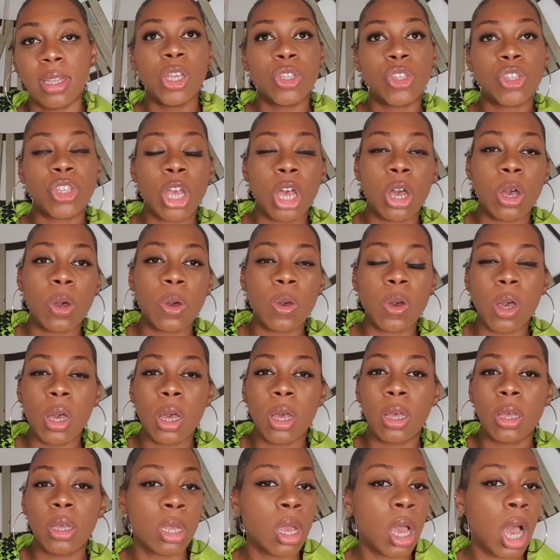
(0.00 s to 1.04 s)
So
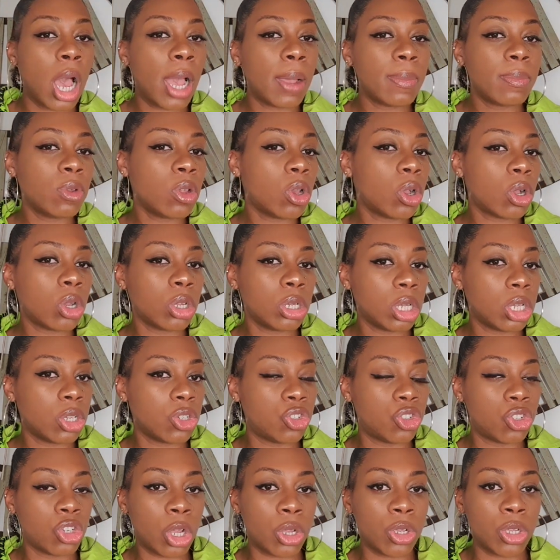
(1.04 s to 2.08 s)
I'm not going to
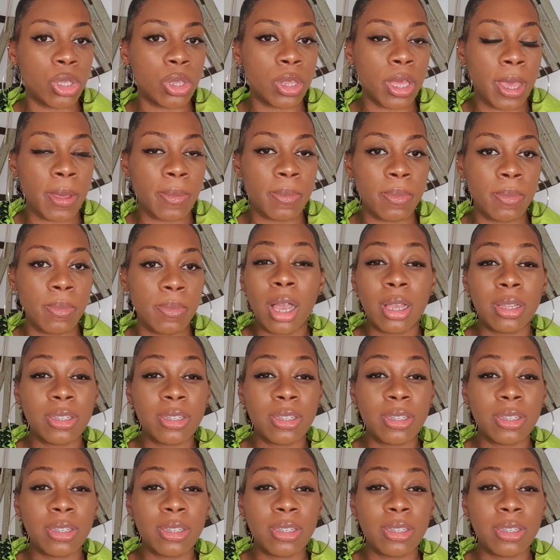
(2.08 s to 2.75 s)
show you them.